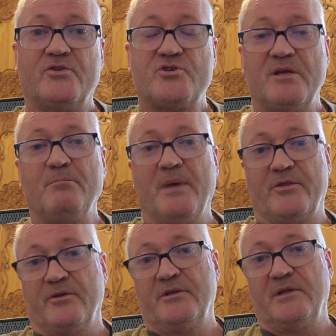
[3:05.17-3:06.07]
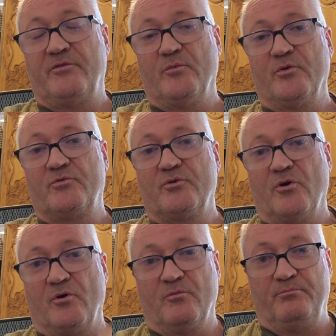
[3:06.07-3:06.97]
cheap method if you want to
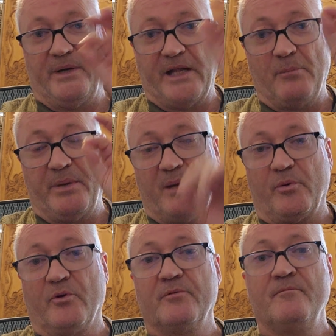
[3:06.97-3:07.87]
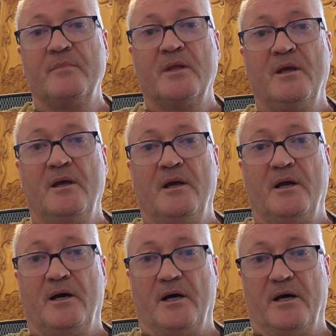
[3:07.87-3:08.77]
go pen and paper
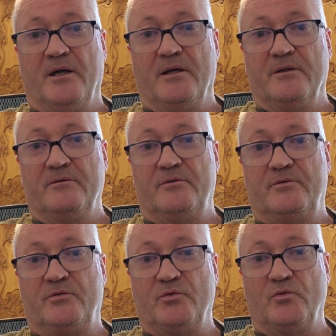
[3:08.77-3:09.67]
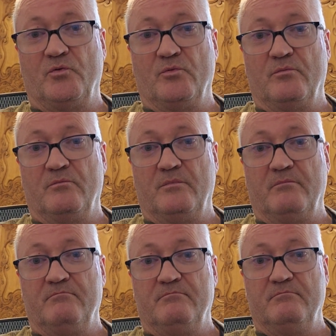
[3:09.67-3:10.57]
to
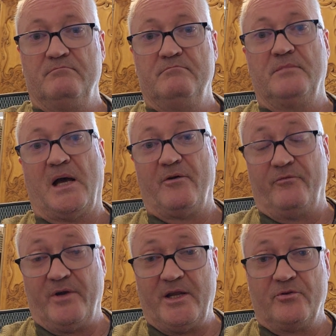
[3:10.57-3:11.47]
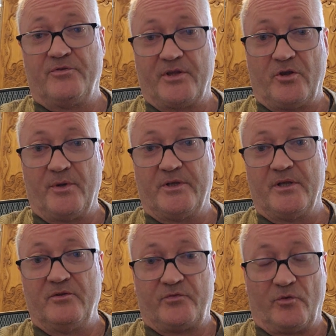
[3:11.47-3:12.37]
have very good
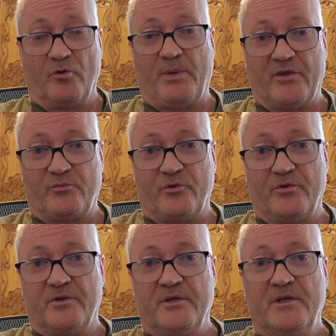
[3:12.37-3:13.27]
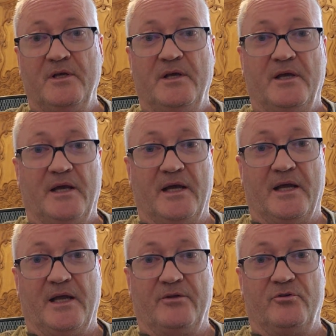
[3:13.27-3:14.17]
security, strong password,
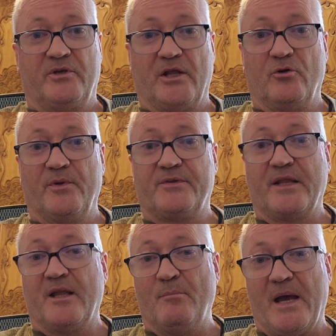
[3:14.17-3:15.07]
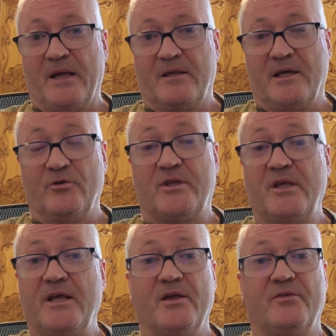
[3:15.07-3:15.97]
and you can always get them back. And the
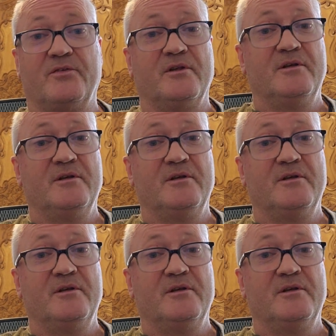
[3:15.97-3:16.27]
key is